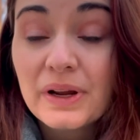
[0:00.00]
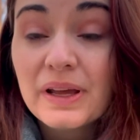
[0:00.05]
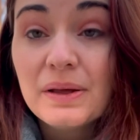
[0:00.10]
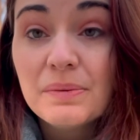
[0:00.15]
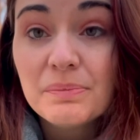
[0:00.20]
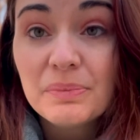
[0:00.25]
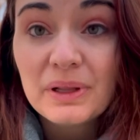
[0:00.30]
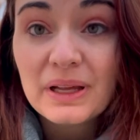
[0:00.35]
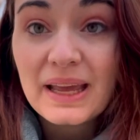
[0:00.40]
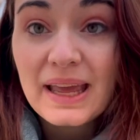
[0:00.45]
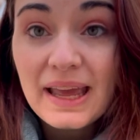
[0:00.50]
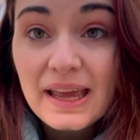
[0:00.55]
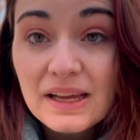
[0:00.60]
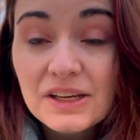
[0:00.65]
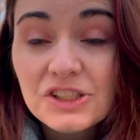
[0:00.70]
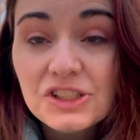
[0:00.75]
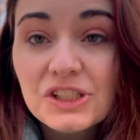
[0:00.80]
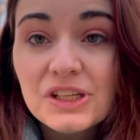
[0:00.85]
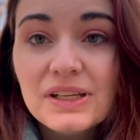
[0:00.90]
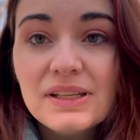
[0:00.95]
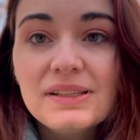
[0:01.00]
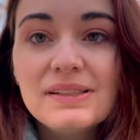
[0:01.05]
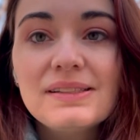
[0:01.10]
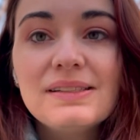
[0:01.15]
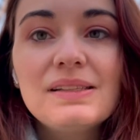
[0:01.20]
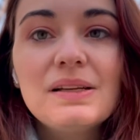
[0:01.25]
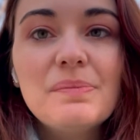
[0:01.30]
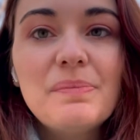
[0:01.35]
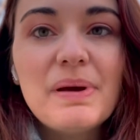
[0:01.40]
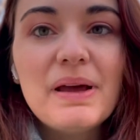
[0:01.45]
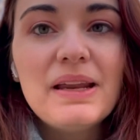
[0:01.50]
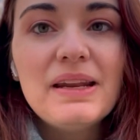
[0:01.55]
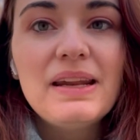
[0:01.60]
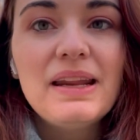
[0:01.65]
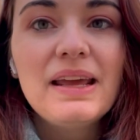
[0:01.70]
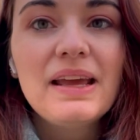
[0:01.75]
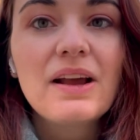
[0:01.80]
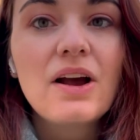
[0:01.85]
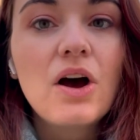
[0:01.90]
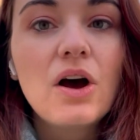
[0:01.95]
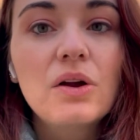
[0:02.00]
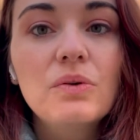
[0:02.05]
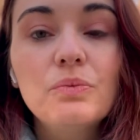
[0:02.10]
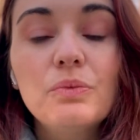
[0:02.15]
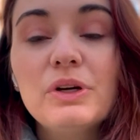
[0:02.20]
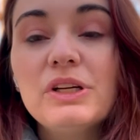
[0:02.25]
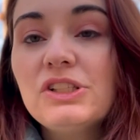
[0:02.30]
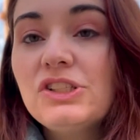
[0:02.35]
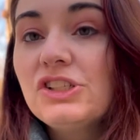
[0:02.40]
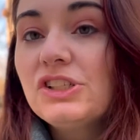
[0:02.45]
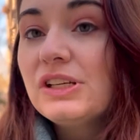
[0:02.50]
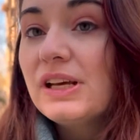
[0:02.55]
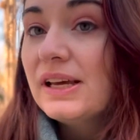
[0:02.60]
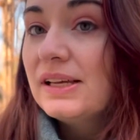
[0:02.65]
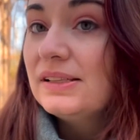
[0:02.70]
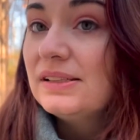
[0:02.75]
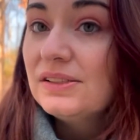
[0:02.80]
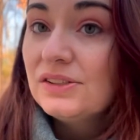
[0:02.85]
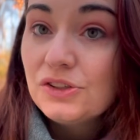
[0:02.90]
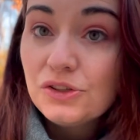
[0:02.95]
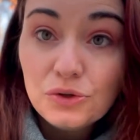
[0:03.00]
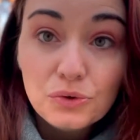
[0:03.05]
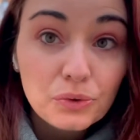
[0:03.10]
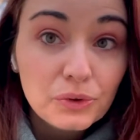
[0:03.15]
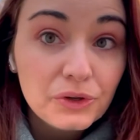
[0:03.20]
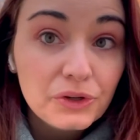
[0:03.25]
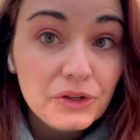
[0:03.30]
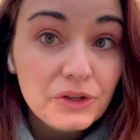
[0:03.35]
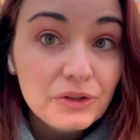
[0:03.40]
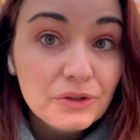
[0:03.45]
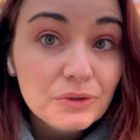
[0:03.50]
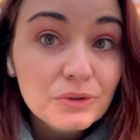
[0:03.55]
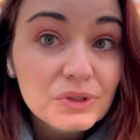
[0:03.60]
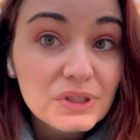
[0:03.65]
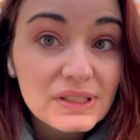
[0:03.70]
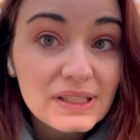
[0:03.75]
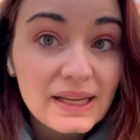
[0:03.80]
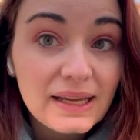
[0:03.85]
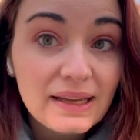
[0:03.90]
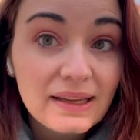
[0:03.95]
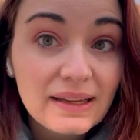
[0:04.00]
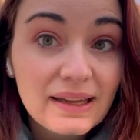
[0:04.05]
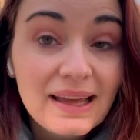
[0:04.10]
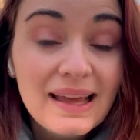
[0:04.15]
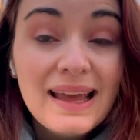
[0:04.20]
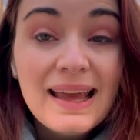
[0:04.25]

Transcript: implications depending on which tense you're using.